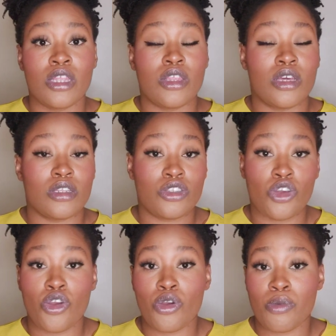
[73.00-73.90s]
the
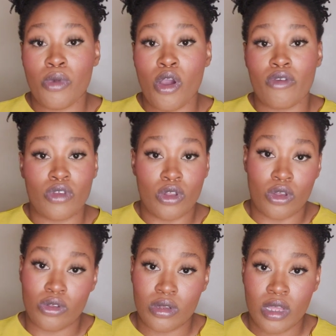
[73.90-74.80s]
term of your
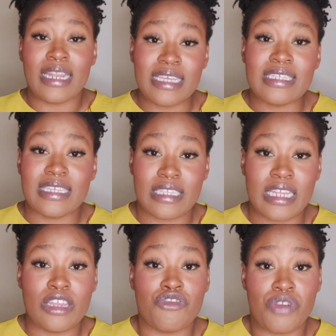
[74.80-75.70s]
loan, unless there's
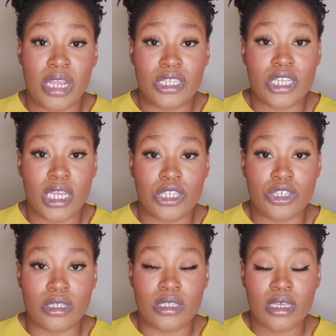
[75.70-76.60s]
any rate
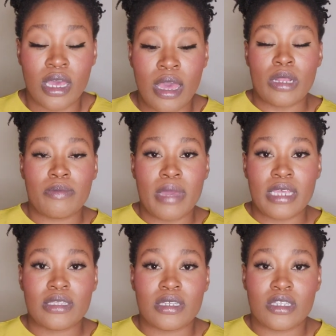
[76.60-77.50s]
changes. What
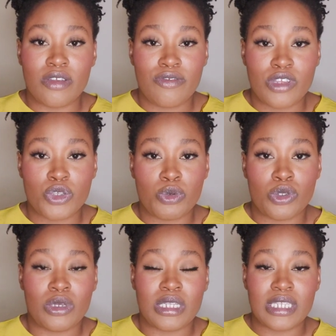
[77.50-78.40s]
makes the difference
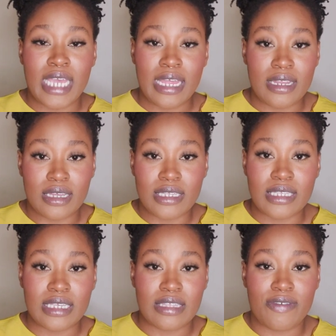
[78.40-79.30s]
between tenors
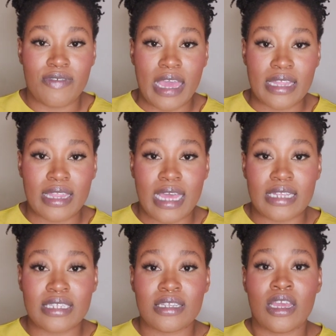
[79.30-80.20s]
is the fact
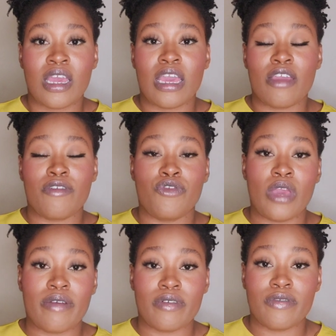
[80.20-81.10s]
that if you
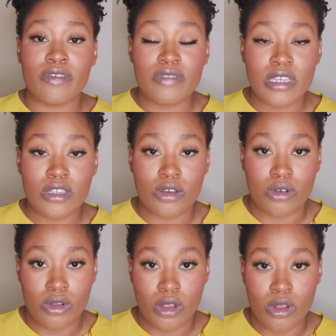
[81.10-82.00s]
have a 15-year
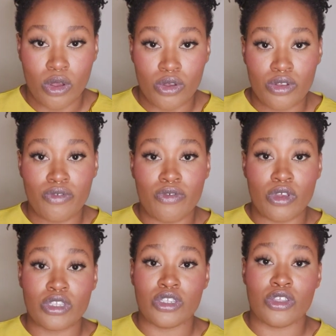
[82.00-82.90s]
loan
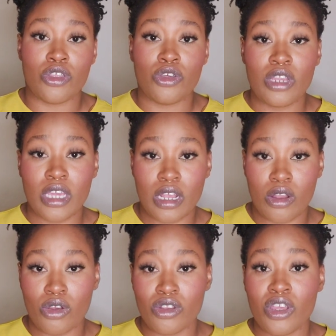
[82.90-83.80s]
versus a 30-year
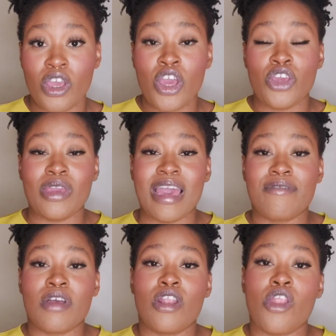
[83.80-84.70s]
loan, you
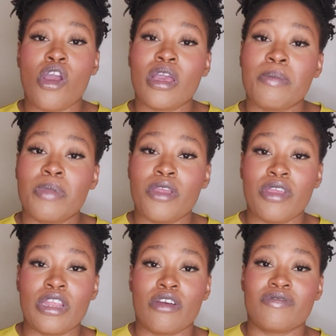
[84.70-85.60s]
have a longer
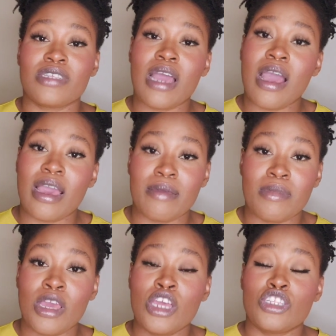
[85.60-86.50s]
period of time
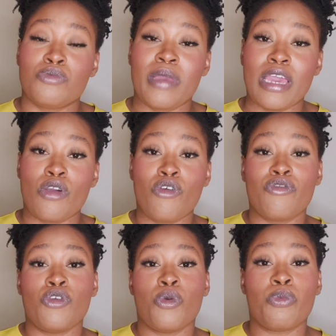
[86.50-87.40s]
to pay
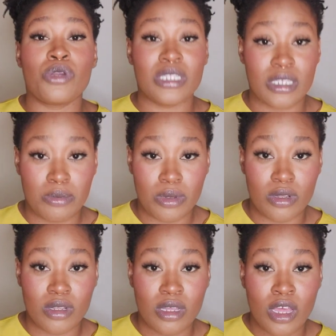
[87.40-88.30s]
off your principal.